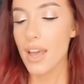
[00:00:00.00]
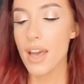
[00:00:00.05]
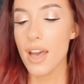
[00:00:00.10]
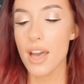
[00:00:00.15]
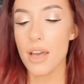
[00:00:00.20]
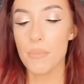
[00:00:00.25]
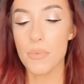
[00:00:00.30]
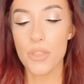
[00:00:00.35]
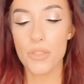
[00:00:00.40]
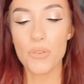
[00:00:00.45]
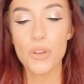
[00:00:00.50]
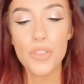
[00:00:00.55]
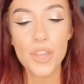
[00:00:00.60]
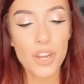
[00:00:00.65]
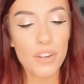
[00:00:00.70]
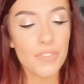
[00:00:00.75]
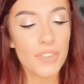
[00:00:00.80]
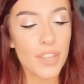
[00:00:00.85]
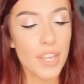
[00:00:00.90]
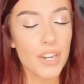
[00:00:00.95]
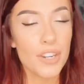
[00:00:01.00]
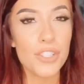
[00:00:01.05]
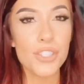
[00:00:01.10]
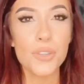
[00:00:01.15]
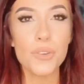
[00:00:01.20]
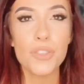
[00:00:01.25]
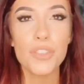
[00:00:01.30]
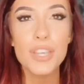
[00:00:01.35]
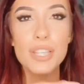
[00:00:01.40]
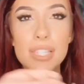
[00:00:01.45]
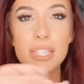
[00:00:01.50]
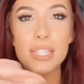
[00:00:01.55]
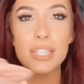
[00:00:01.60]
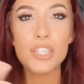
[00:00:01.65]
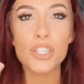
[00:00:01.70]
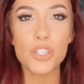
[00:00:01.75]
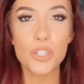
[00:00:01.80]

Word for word: I'm gonna throw that over there. So this is a